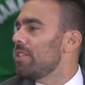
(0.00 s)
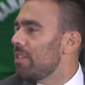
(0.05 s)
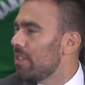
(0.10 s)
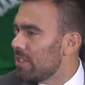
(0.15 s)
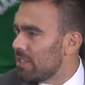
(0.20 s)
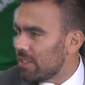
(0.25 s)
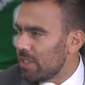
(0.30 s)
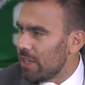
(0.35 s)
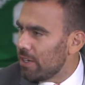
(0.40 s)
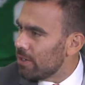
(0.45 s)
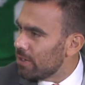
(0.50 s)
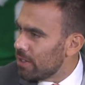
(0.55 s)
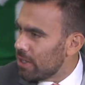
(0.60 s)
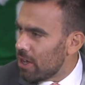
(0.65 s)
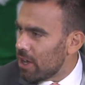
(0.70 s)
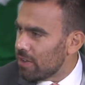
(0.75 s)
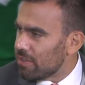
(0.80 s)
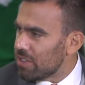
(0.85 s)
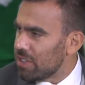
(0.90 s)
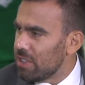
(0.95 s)
easy to say during the
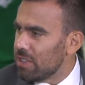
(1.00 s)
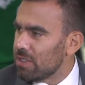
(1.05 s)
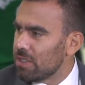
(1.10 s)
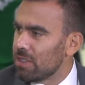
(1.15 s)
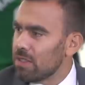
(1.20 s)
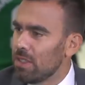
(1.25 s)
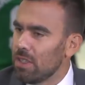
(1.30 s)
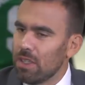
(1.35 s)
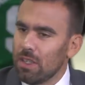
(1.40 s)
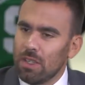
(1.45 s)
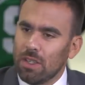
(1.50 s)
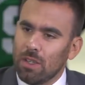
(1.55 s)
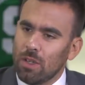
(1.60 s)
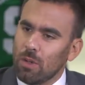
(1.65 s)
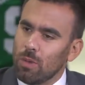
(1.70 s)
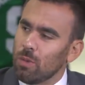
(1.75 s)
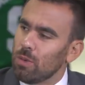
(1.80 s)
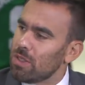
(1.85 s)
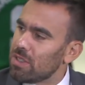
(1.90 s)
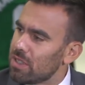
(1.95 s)
off season.
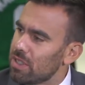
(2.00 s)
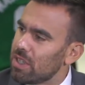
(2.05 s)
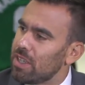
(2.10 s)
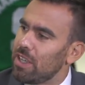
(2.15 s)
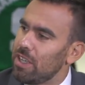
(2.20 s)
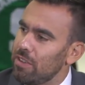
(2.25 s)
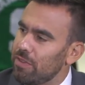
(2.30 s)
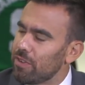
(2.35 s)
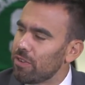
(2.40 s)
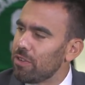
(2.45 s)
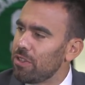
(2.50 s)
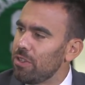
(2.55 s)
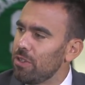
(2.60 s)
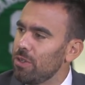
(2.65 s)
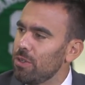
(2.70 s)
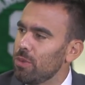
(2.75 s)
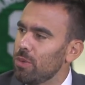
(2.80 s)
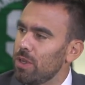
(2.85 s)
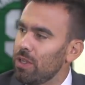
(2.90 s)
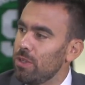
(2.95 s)
What's the key for
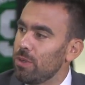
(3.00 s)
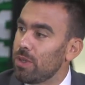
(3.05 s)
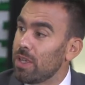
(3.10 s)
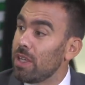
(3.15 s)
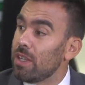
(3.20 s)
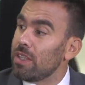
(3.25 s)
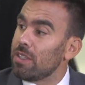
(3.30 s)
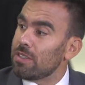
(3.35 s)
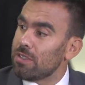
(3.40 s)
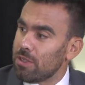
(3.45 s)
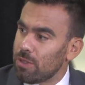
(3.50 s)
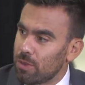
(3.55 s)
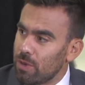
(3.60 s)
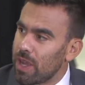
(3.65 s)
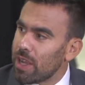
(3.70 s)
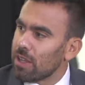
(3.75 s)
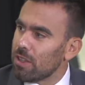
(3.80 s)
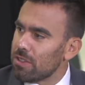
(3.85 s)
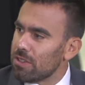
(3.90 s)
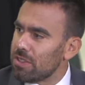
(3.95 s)
you when you get into the
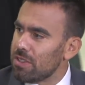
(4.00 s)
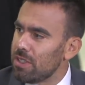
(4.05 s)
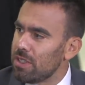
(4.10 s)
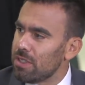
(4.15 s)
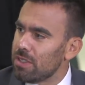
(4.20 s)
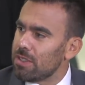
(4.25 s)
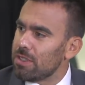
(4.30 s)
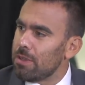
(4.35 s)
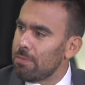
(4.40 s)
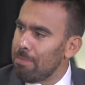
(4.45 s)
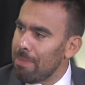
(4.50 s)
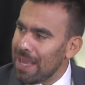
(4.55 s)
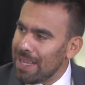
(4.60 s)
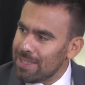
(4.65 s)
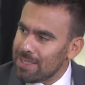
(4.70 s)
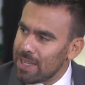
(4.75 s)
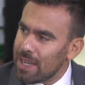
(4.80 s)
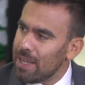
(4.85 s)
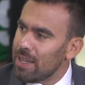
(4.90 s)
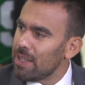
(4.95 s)
regular season to
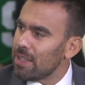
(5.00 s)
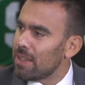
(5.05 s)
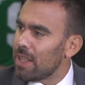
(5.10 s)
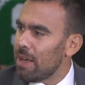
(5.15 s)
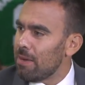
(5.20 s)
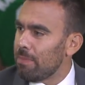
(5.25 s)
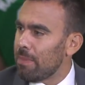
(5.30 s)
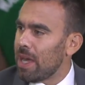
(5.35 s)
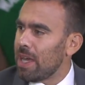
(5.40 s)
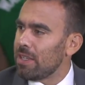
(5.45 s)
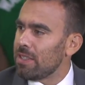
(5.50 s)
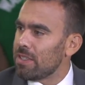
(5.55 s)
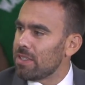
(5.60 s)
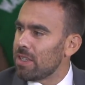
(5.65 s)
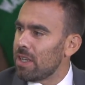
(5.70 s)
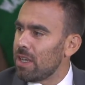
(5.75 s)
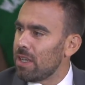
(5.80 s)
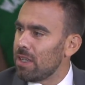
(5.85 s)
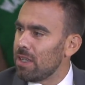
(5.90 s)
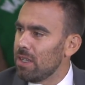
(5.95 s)
maintaining that
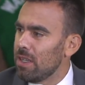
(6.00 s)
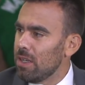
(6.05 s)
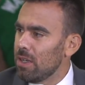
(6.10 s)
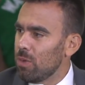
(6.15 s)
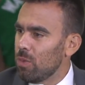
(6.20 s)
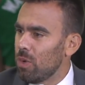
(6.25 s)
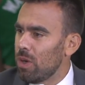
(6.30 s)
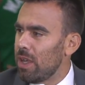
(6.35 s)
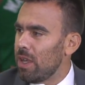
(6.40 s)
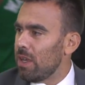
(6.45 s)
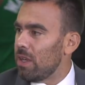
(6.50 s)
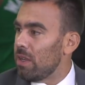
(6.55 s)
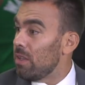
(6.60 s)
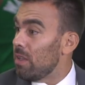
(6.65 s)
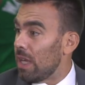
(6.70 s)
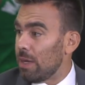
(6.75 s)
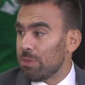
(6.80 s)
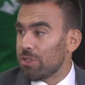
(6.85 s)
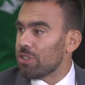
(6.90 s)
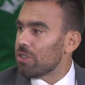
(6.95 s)
mindset, when
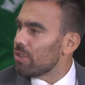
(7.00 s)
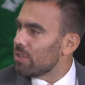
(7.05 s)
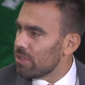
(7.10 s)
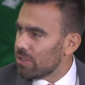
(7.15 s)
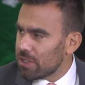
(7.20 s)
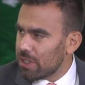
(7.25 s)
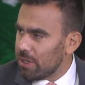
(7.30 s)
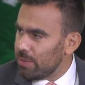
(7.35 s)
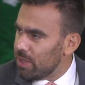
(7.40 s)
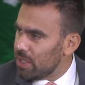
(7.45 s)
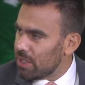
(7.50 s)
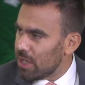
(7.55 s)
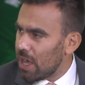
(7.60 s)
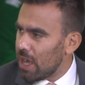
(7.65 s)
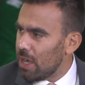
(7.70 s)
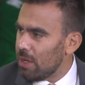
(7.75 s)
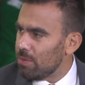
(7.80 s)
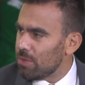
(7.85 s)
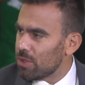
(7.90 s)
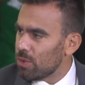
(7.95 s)
I'm sure there's going to be
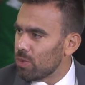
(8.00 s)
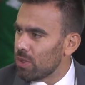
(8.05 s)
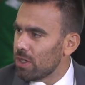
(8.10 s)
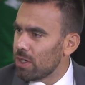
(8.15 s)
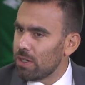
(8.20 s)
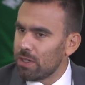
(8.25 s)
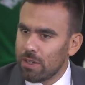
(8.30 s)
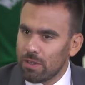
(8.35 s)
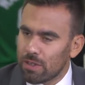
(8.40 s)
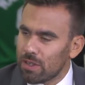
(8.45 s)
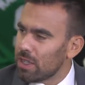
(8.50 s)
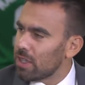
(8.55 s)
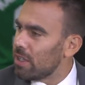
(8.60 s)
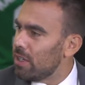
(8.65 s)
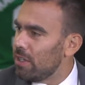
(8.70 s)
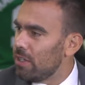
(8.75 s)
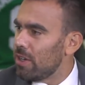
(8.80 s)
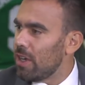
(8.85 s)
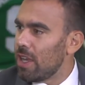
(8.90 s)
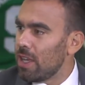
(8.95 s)
times where you're
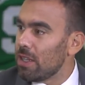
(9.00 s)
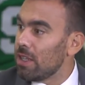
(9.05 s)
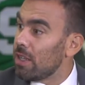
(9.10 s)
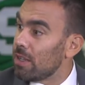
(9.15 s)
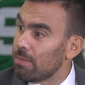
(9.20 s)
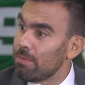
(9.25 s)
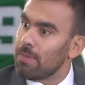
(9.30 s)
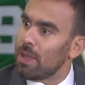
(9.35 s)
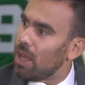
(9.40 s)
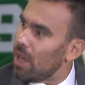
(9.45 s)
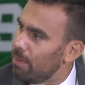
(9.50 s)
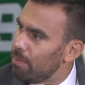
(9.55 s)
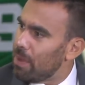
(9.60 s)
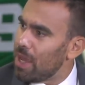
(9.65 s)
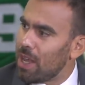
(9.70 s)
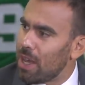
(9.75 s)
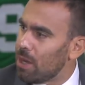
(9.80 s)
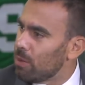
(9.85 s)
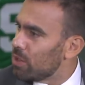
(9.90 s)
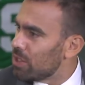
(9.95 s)
thinking in your head like,
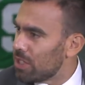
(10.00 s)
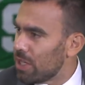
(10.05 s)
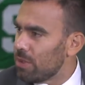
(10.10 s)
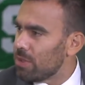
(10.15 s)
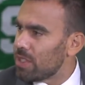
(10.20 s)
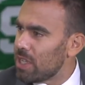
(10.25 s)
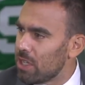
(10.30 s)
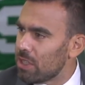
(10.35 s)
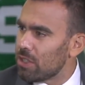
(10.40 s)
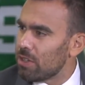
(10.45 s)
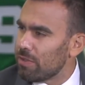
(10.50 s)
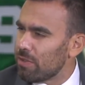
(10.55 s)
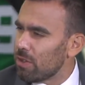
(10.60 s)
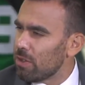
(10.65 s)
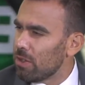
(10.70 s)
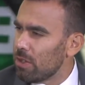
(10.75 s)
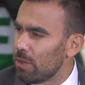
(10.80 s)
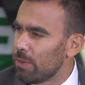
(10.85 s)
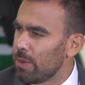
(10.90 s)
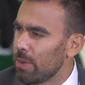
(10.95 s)
man, I wish I was out there for
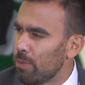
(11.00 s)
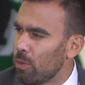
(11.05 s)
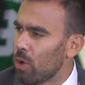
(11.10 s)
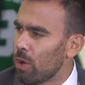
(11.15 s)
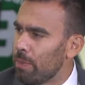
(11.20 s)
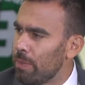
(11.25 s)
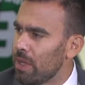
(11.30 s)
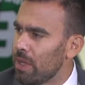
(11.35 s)
a little bit more